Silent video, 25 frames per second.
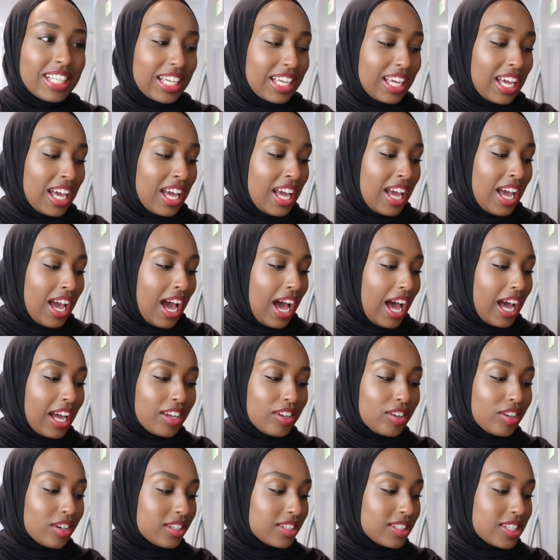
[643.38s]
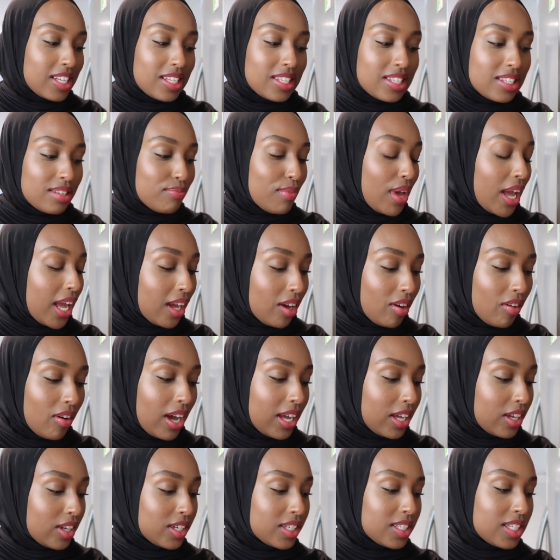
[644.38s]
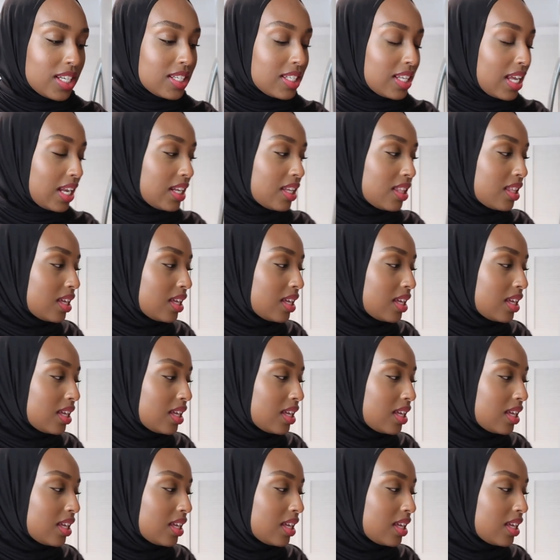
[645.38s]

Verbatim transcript: Like I couldn't taste the mango, I couldn't taste